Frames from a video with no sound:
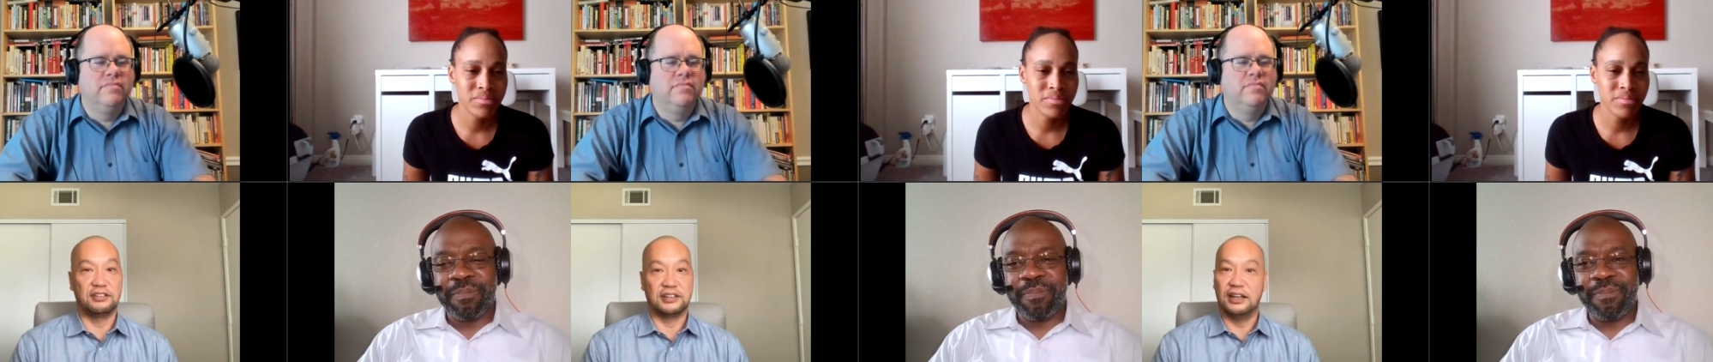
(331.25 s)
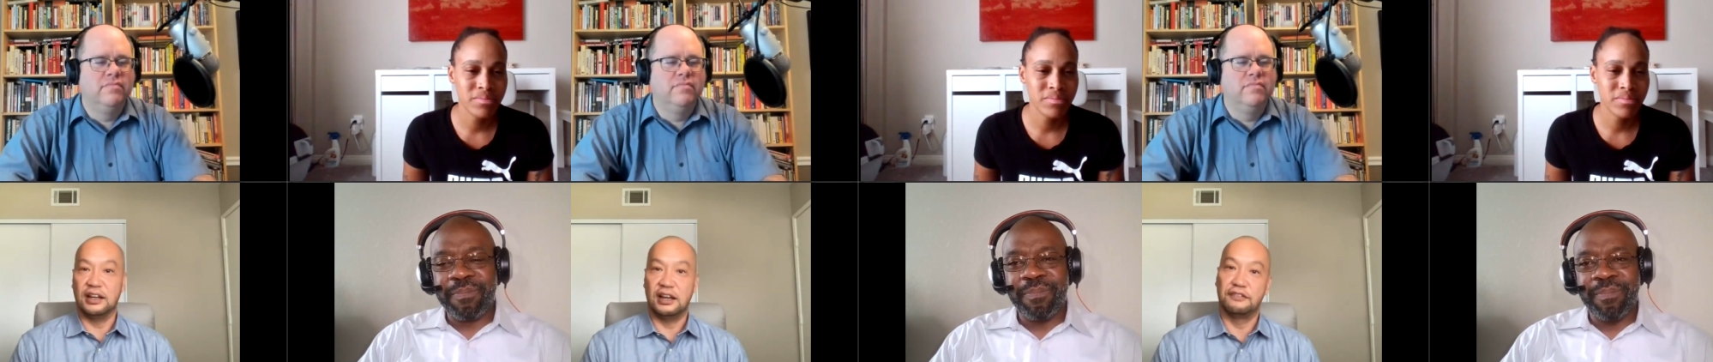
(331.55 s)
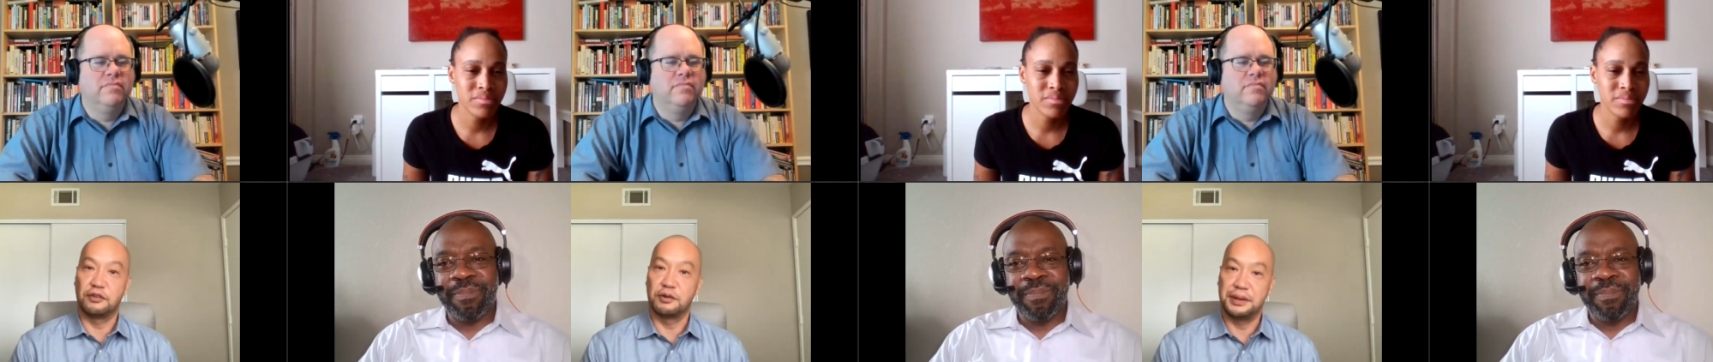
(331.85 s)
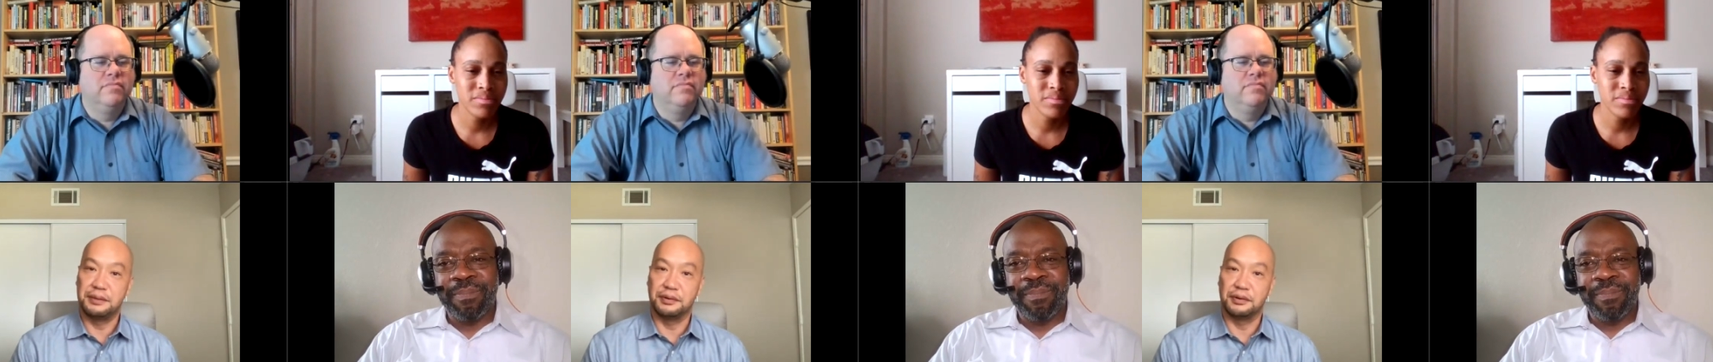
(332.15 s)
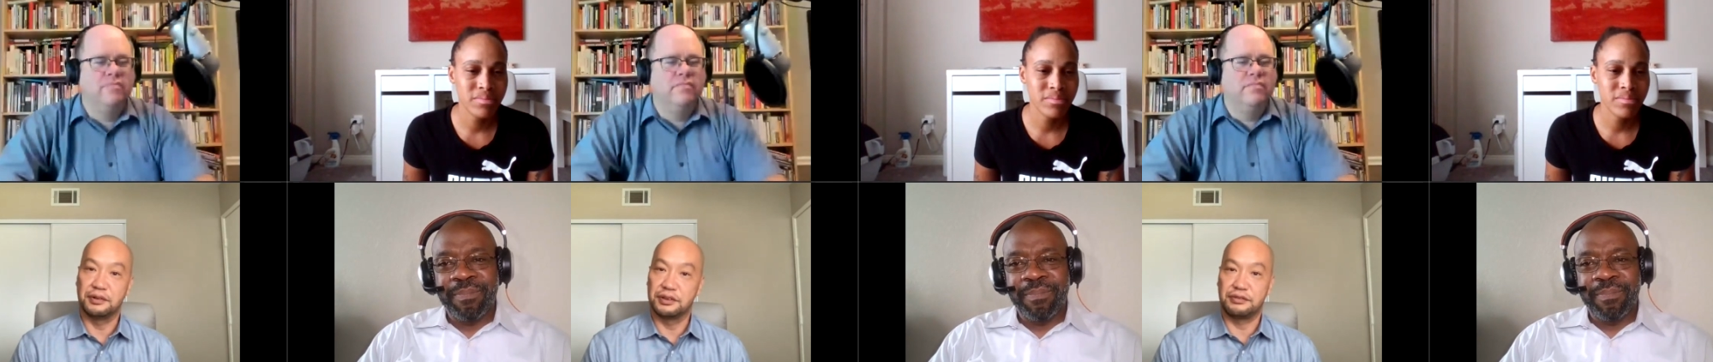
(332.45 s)
Speaker 1: I'm going to hire four
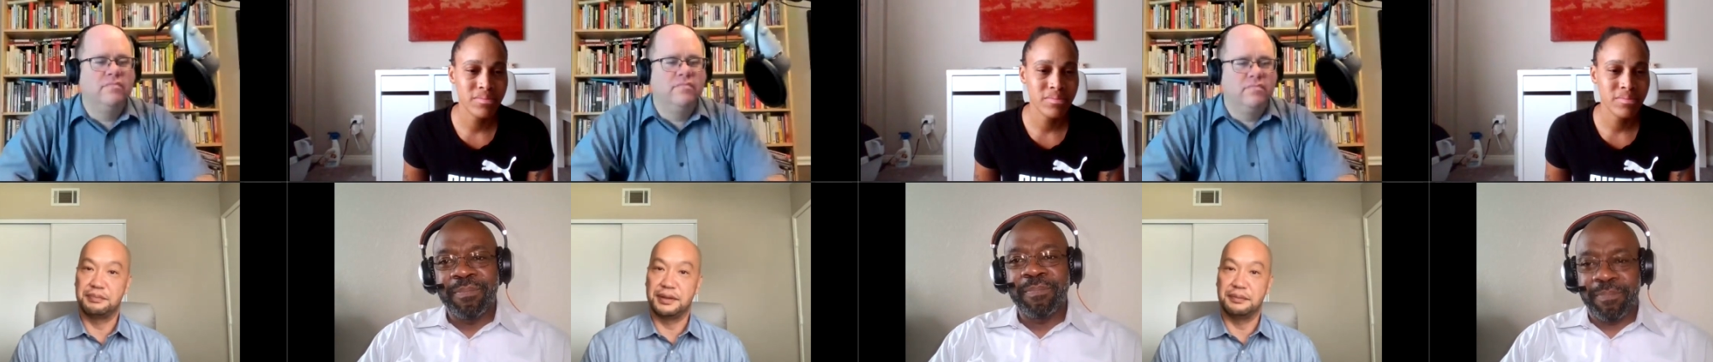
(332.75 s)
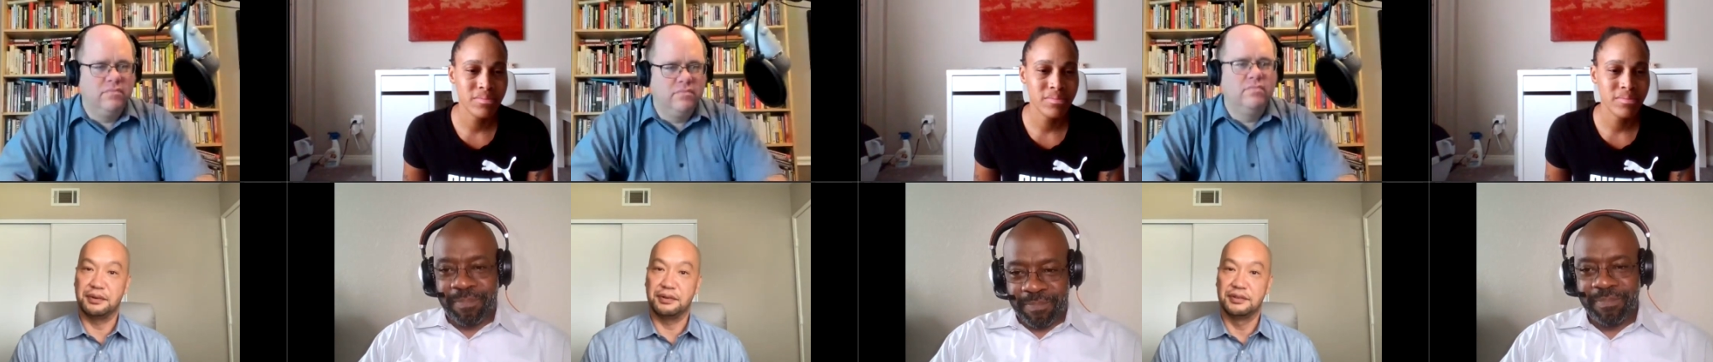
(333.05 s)
people or three people.